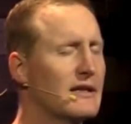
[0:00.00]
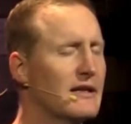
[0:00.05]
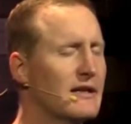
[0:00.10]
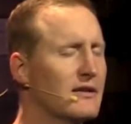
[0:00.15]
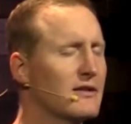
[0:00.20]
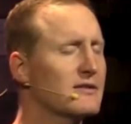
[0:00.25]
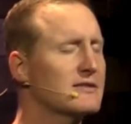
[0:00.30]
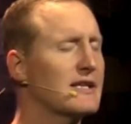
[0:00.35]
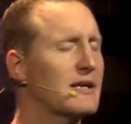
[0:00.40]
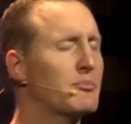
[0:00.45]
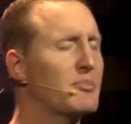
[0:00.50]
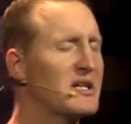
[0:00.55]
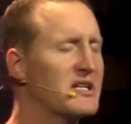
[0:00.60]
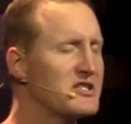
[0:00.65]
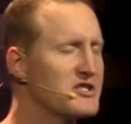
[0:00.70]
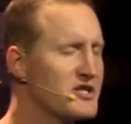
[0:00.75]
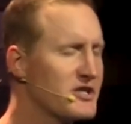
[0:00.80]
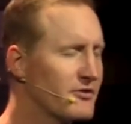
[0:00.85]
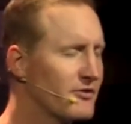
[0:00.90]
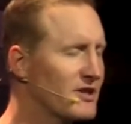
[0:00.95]
It looks like being
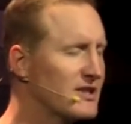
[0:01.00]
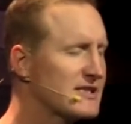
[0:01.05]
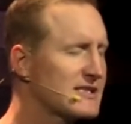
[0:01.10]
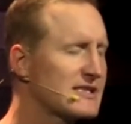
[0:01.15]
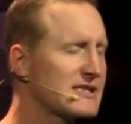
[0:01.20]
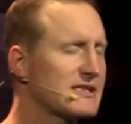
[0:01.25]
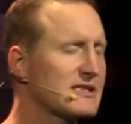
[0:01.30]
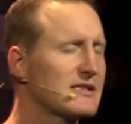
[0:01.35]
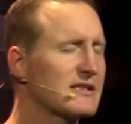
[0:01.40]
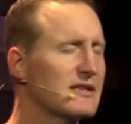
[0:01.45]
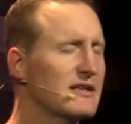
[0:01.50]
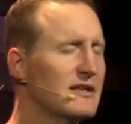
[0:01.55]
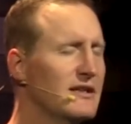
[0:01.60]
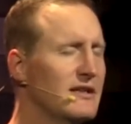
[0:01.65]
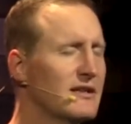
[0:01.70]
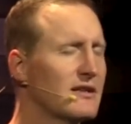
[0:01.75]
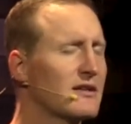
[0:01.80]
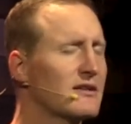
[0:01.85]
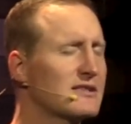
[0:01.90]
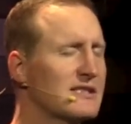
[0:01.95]
generous.
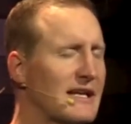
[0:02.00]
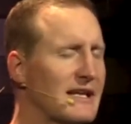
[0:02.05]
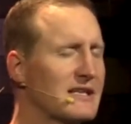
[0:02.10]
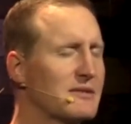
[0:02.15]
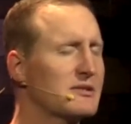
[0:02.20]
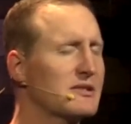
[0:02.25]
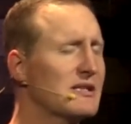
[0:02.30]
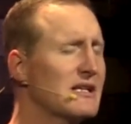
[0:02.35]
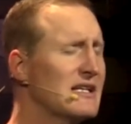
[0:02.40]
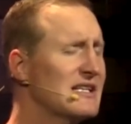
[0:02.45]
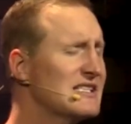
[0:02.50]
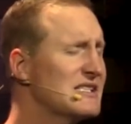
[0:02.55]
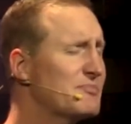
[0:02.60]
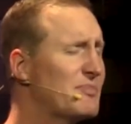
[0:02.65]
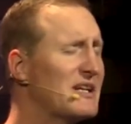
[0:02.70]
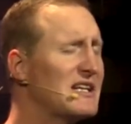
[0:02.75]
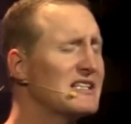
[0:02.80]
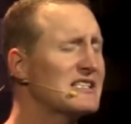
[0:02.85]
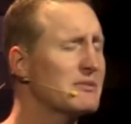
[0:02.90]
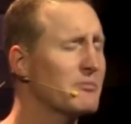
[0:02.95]
It looks like
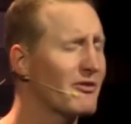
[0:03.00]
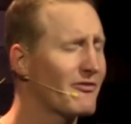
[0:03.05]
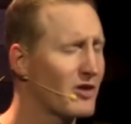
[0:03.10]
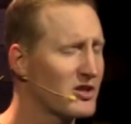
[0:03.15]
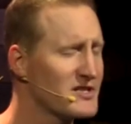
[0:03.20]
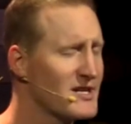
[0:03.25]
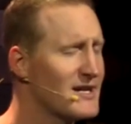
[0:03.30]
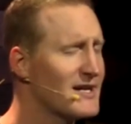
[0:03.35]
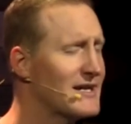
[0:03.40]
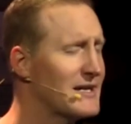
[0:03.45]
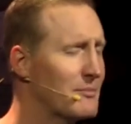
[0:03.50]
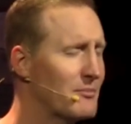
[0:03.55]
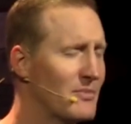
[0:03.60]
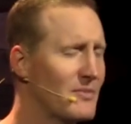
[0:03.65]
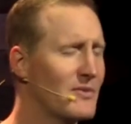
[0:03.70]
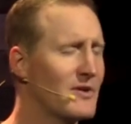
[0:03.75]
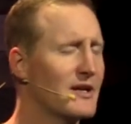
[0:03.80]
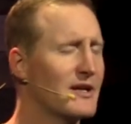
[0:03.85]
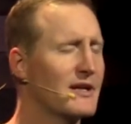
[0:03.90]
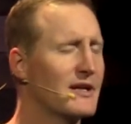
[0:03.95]
spending some of our time
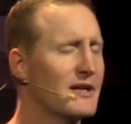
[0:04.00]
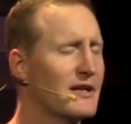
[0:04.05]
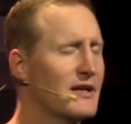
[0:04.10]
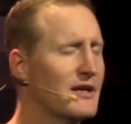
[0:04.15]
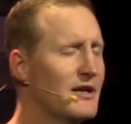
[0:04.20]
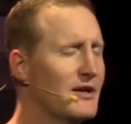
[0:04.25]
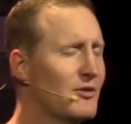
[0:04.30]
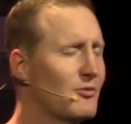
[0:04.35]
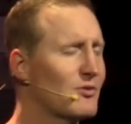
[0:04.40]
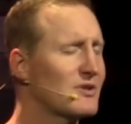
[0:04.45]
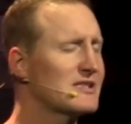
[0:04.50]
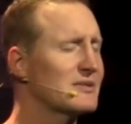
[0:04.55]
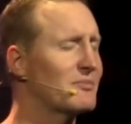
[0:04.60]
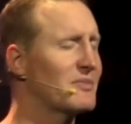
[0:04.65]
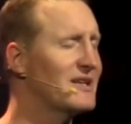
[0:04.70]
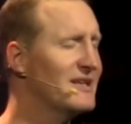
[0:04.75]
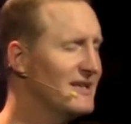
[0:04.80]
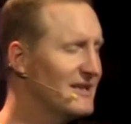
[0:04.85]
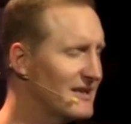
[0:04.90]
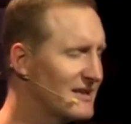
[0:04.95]
with some
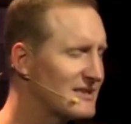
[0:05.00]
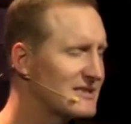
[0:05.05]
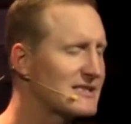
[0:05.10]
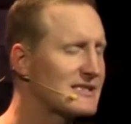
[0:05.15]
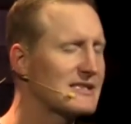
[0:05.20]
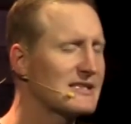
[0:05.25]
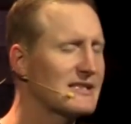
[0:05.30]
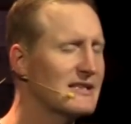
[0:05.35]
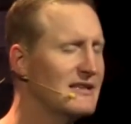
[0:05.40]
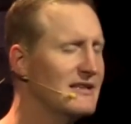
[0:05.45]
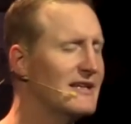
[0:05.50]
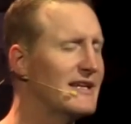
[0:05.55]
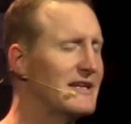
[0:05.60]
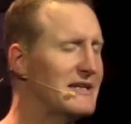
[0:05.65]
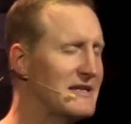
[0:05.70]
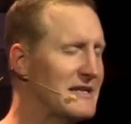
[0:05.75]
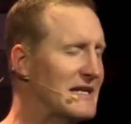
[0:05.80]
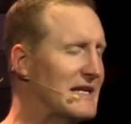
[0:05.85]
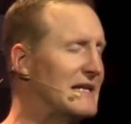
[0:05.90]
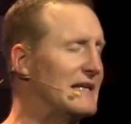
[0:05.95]
kids that
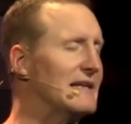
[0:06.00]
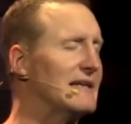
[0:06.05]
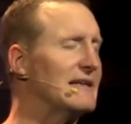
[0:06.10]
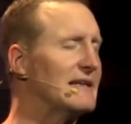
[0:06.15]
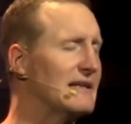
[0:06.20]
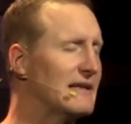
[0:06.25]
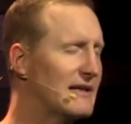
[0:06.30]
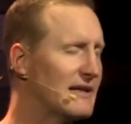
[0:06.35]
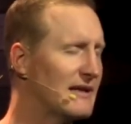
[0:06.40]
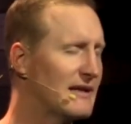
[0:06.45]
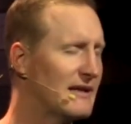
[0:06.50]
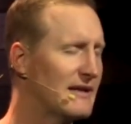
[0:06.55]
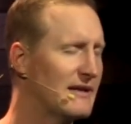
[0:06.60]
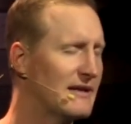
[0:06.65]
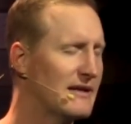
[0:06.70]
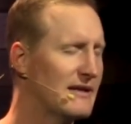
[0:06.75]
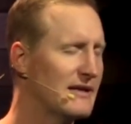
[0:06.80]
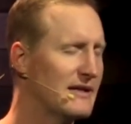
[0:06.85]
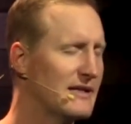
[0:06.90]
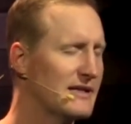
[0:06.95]
need it.
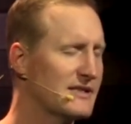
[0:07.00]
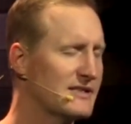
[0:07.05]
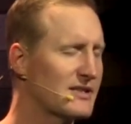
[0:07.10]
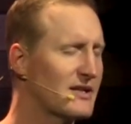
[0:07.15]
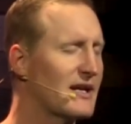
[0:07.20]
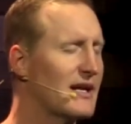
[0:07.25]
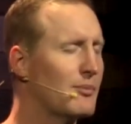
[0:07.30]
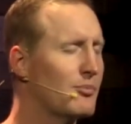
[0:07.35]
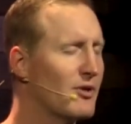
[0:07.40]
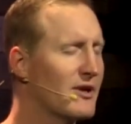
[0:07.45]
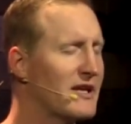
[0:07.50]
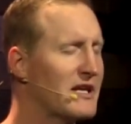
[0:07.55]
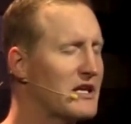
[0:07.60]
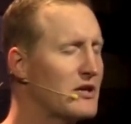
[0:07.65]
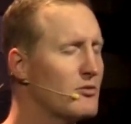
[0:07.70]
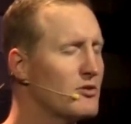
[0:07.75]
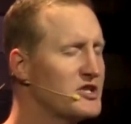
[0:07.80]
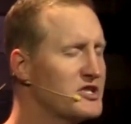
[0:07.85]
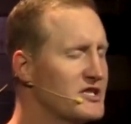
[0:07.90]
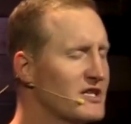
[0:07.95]
So God, I pray that
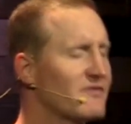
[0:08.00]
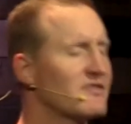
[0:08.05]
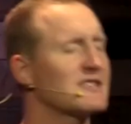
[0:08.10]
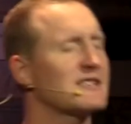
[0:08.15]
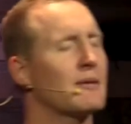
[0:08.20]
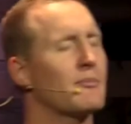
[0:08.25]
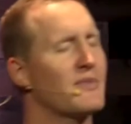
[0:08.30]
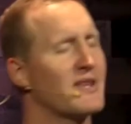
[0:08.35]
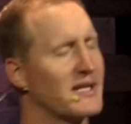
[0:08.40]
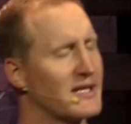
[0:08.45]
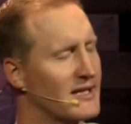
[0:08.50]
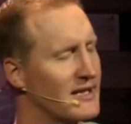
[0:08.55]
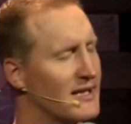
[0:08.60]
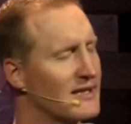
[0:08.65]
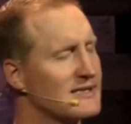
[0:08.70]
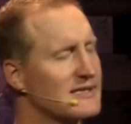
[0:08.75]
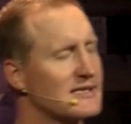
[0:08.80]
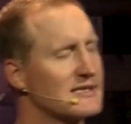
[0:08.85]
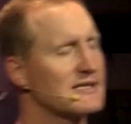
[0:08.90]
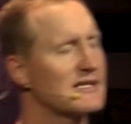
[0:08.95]
you would shift something in
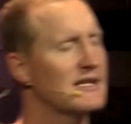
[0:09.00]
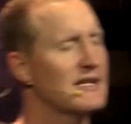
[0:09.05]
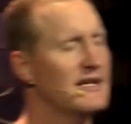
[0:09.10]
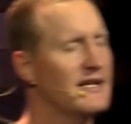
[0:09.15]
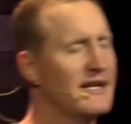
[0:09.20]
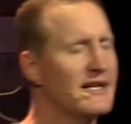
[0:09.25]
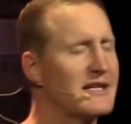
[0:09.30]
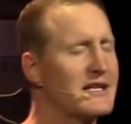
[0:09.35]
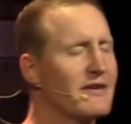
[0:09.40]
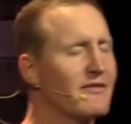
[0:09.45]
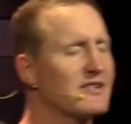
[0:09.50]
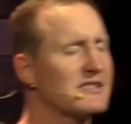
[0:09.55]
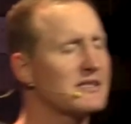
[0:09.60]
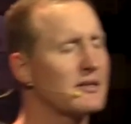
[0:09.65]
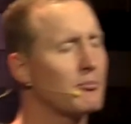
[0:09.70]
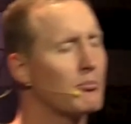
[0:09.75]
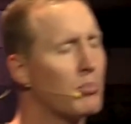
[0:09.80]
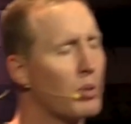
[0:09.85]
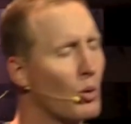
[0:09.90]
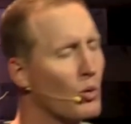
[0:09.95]
us and give us the
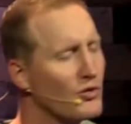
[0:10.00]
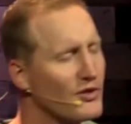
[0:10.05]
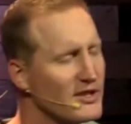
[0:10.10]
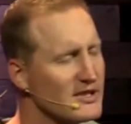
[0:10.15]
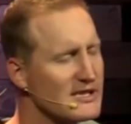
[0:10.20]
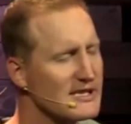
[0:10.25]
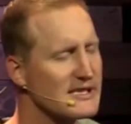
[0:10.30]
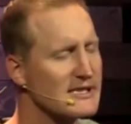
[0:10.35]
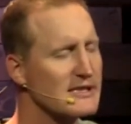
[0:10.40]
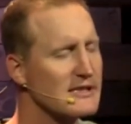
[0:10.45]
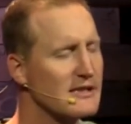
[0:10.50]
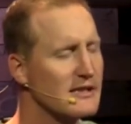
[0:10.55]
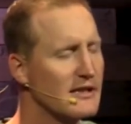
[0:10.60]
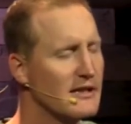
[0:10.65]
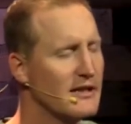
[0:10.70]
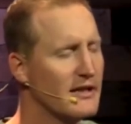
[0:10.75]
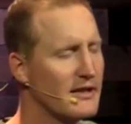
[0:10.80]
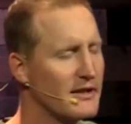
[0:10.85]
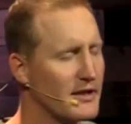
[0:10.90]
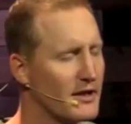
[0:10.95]
boldness
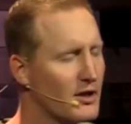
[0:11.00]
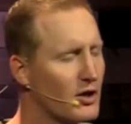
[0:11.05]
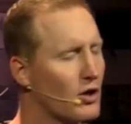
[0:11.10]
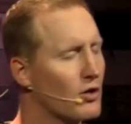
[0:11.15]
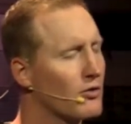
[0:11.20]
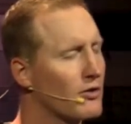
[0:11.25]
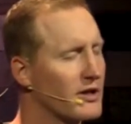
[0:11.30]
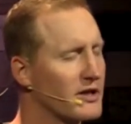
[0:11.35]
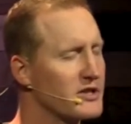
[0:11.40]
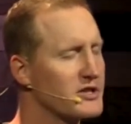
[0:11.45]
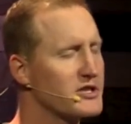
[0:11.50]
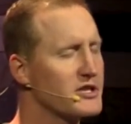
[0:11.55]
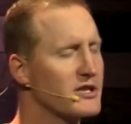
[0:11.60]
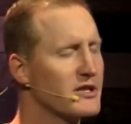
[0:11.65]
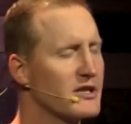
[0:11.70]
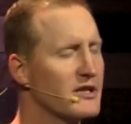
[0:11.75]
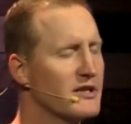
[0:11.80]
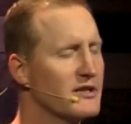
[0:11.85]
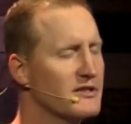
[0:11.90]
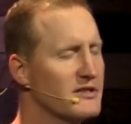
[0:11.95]
and the courage
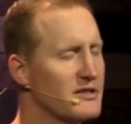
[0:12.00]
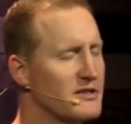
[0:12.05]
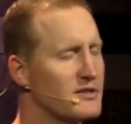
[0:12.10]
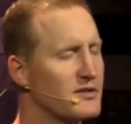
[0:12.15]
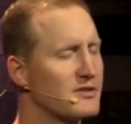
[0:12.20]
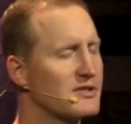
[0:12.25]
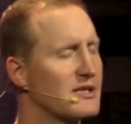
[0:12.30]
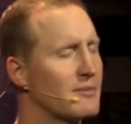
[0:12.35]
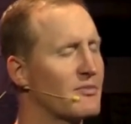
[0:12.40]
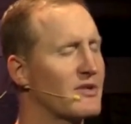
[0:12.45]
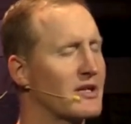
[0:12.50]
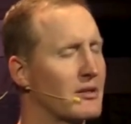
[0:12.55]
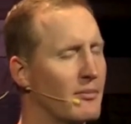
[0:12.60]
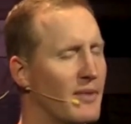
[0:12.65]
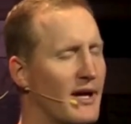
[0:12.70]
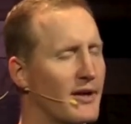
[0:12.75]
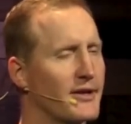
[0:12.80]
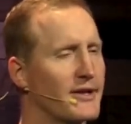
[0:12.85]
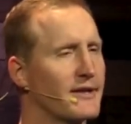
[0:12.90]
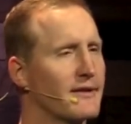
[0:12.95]
to do something
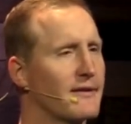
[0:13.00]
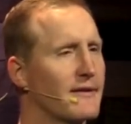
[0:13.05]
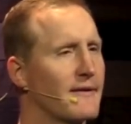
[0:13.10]
about it.